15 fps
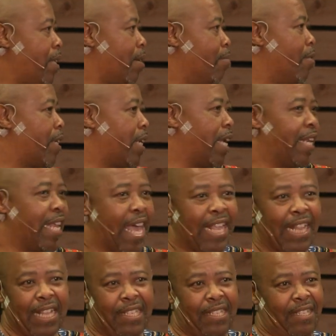it
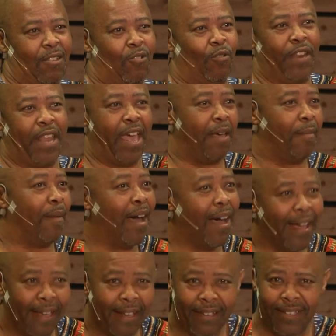is the
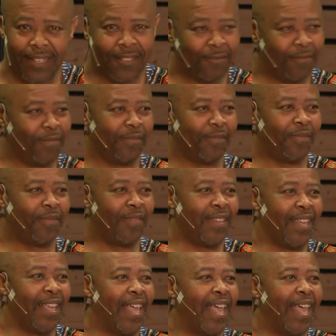king who brought it